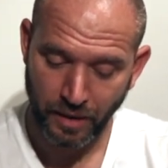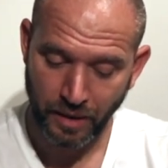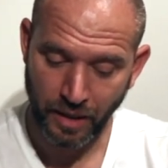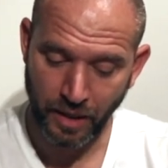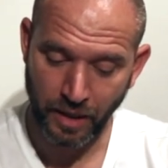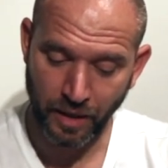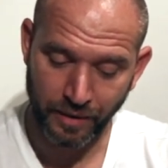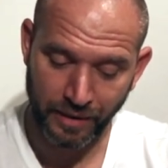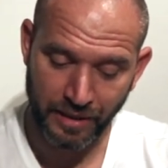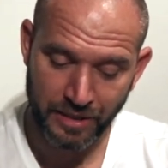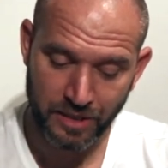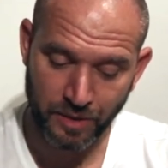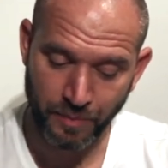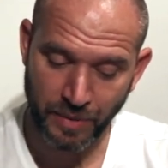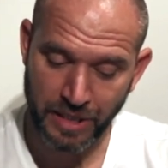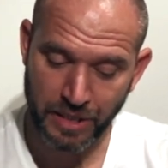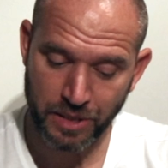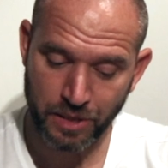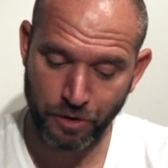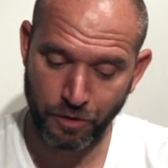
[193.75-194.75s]
and there's some
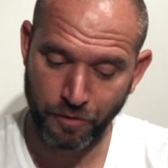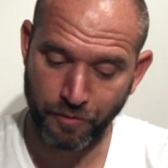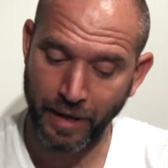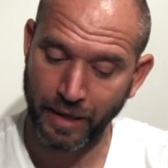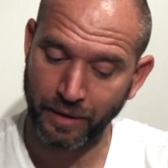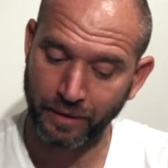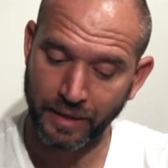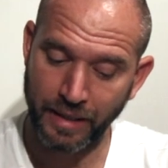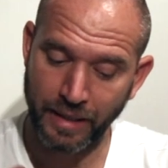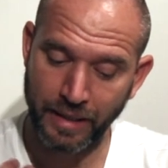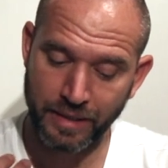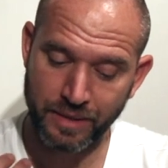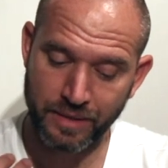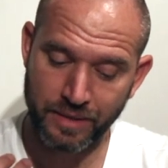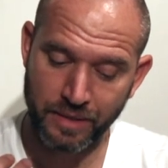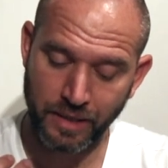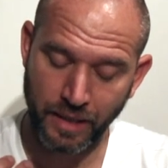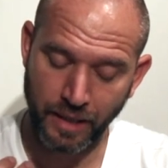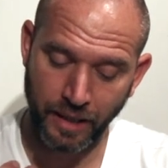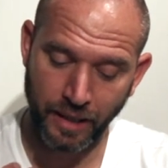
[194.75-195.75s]
history around
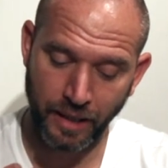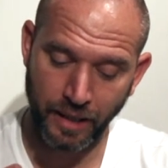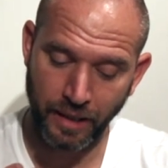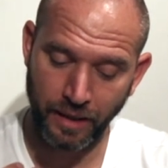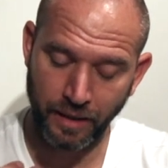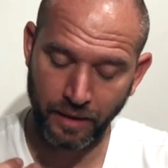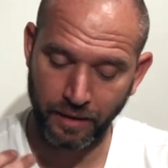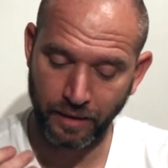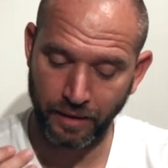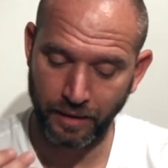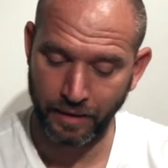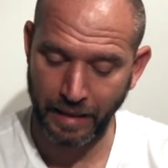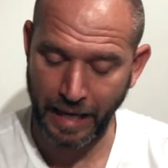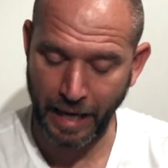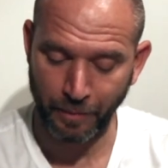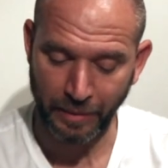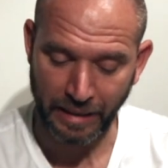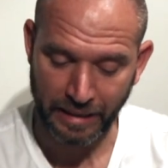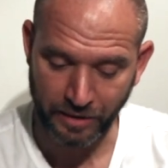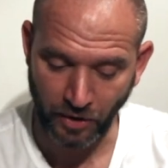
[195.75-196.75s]
its
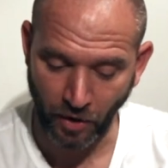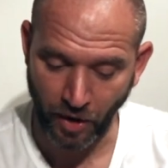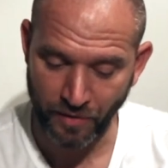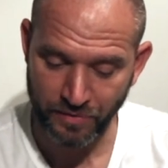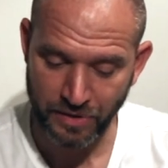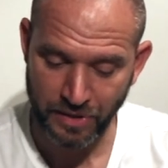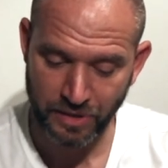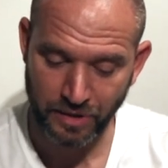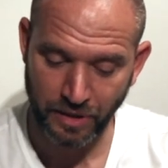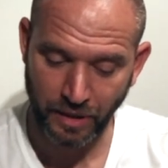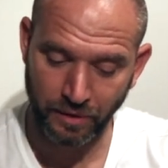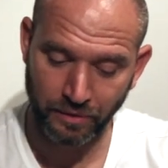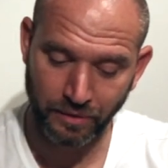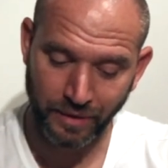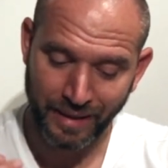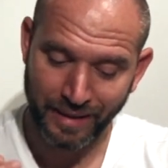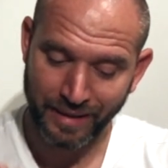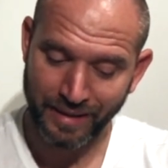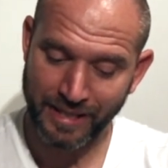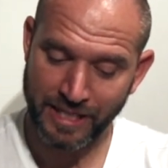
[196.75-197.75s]
how many dives it's done,
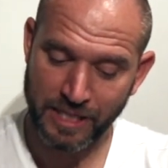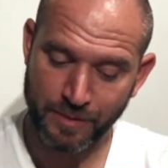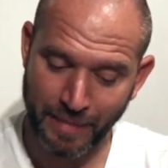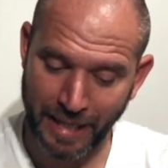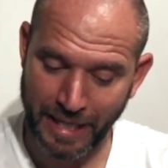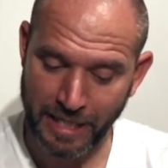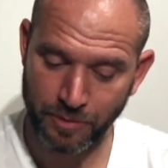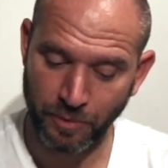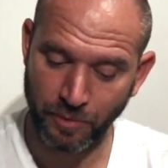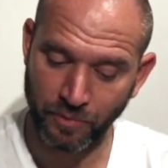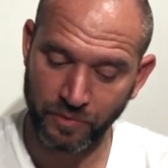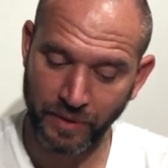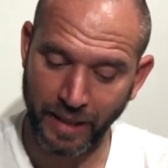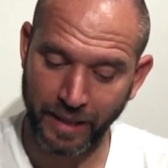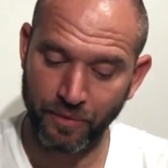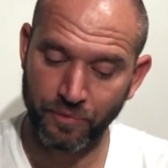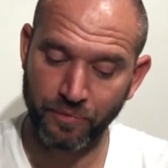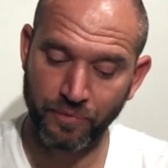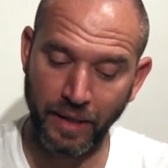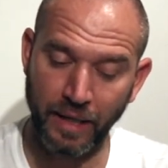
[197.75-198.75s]
its maximum
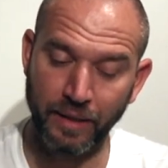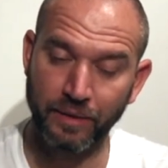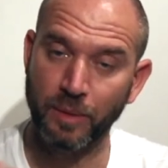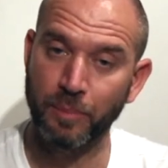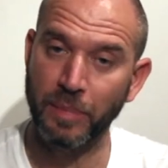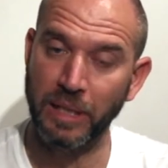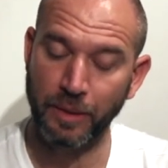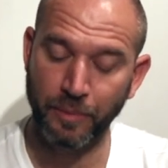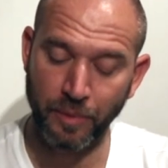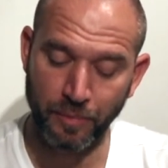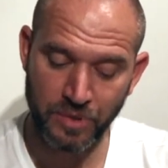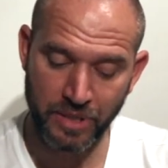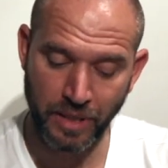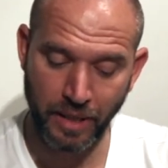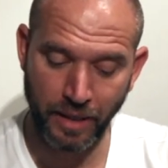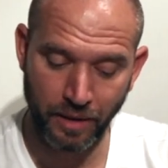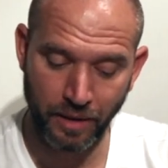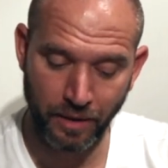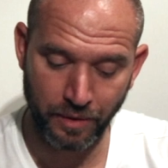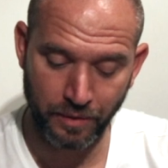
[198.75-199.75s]
depth, and the minimum
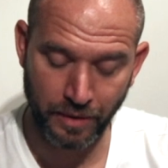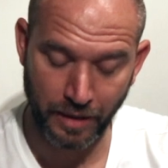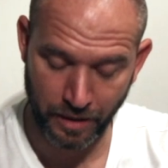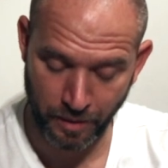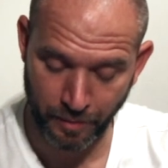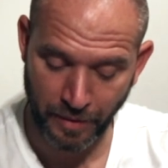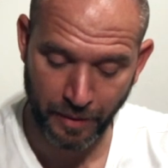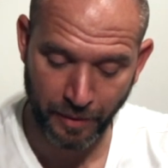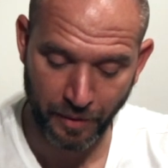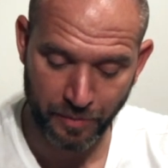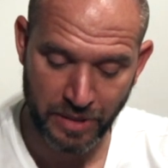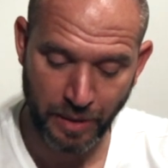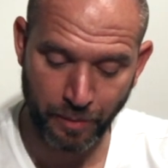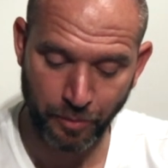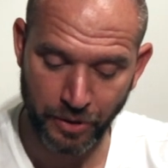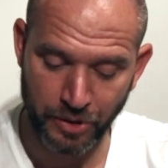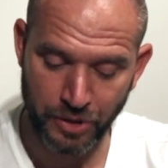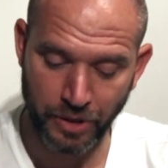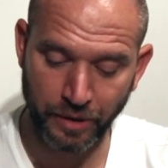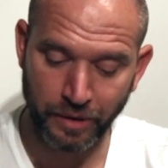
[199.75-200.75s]
minimum
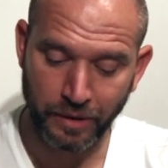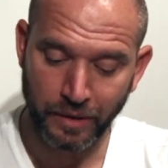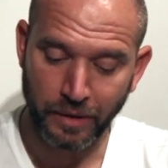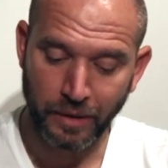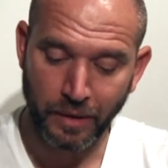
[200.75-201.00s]
temperature.